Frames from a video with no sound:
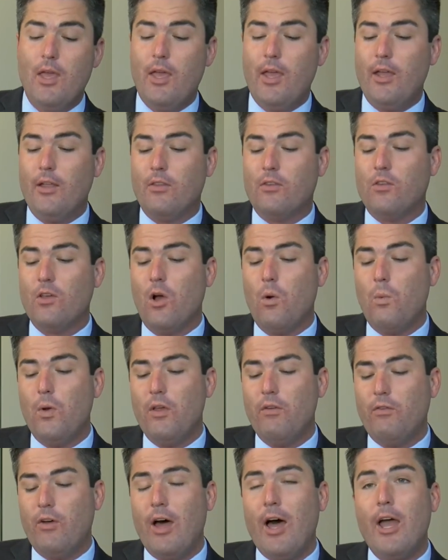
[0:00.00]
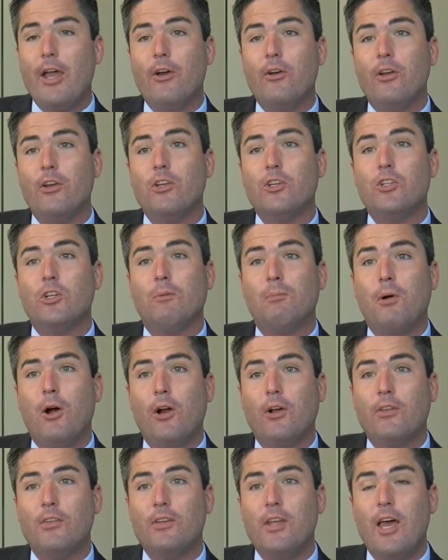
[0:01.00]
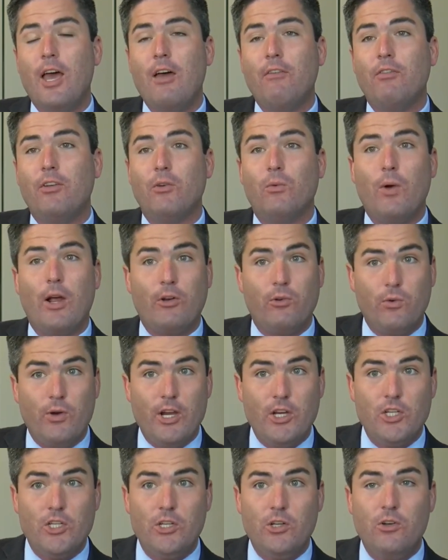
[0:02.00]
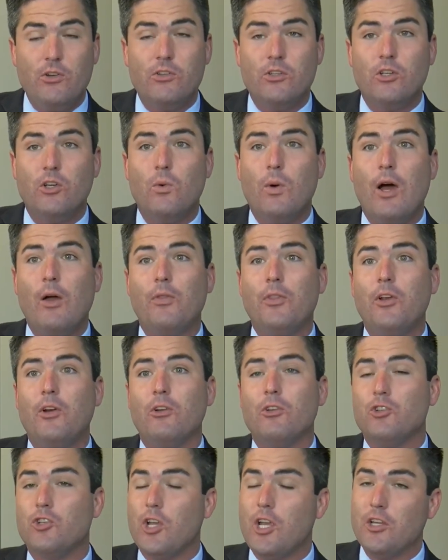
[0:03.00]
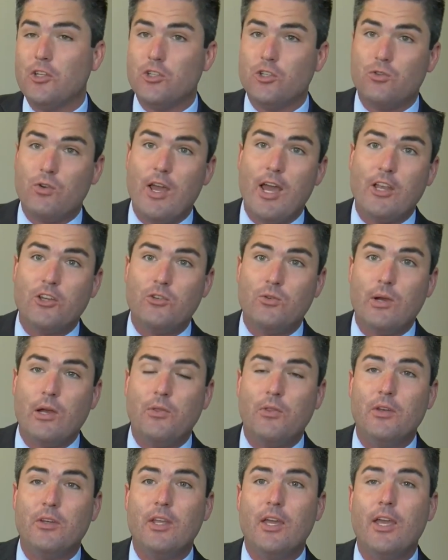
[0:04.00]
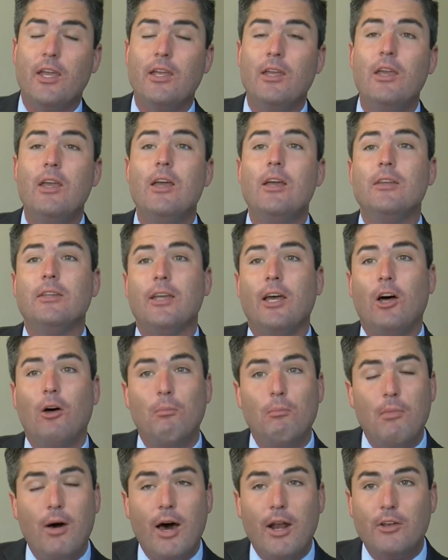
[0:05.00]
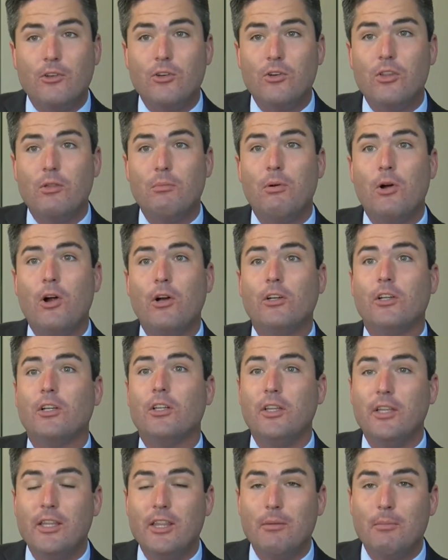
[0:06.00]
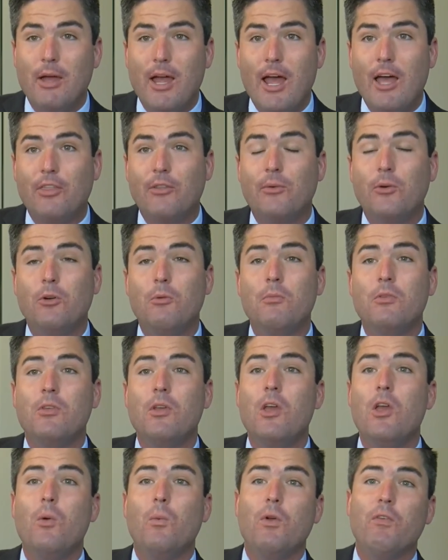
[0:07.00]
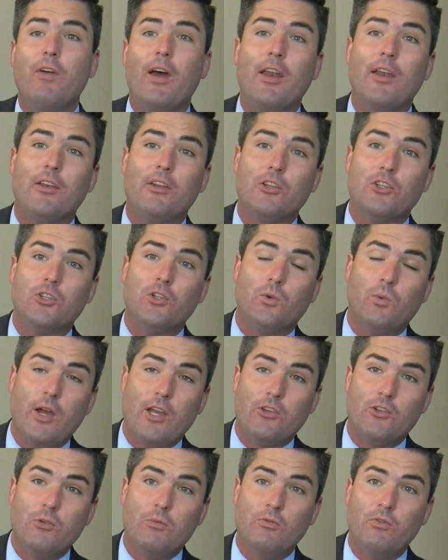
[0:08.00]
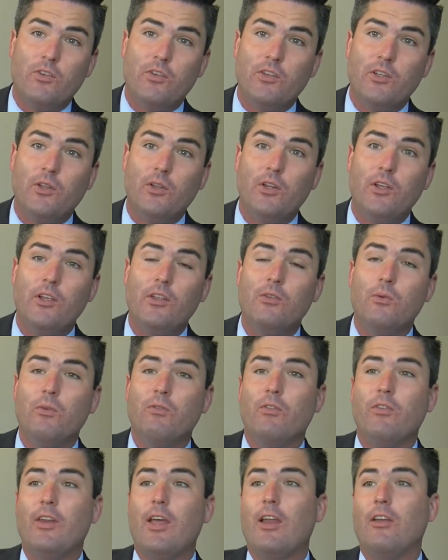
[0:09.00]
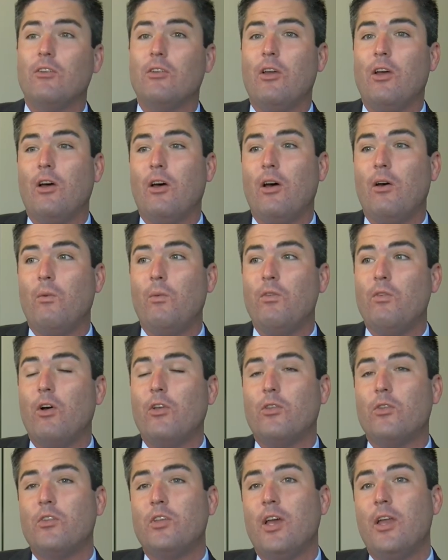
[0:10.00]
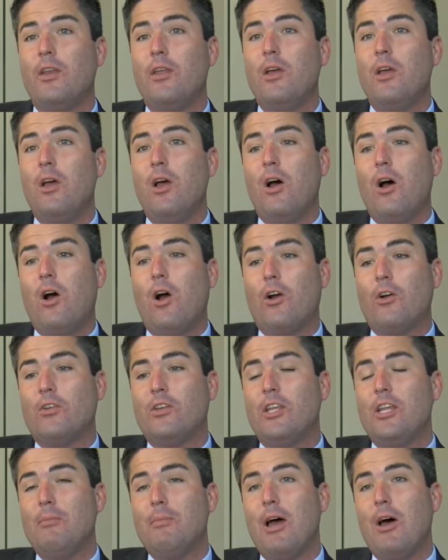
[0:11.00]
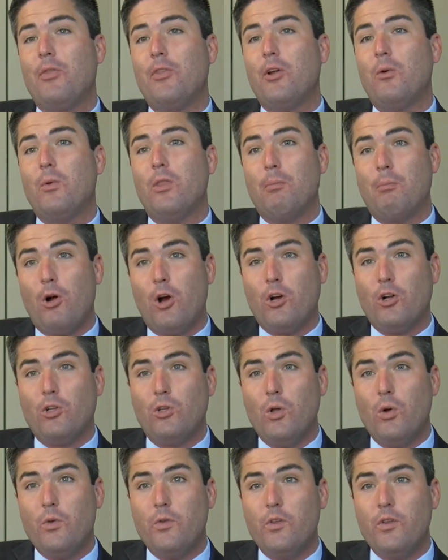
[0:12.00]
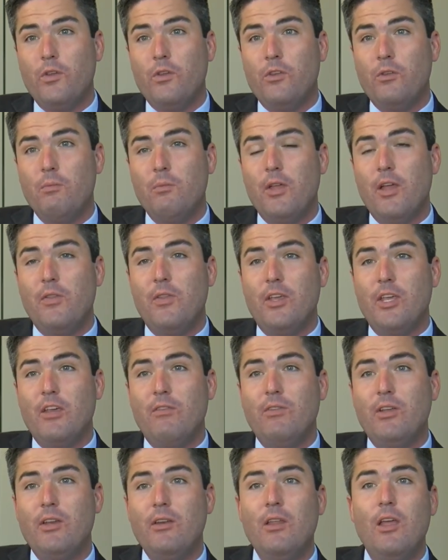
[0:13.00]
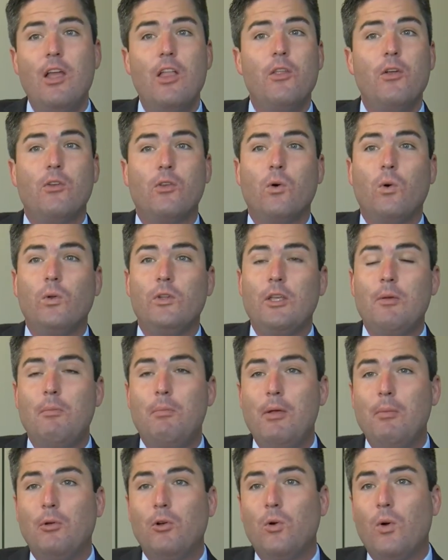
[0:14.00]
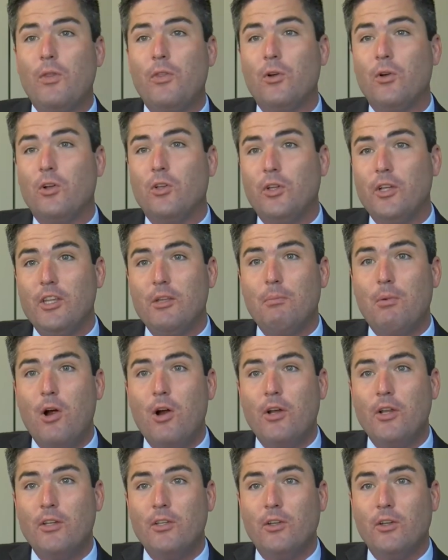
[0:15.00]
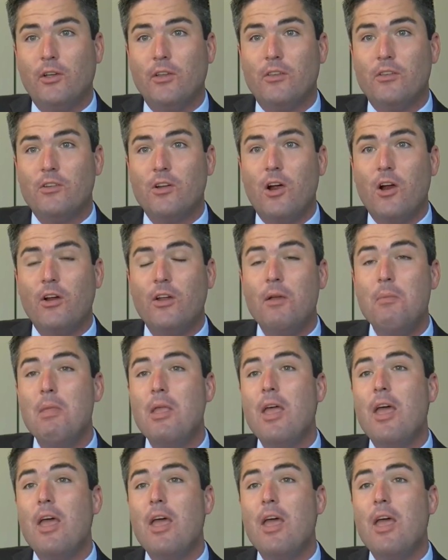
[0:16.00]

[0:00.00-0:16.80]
And so we've hired additional park staff and recreationers to go out there and change the trash throughout the day, to help monitor the park, to clean the bathrooms. We've added additional restroom facilities. We've also sent our team out there when the park closes in the evening. There's a whole team of people go out there and clean the park until it gets dark.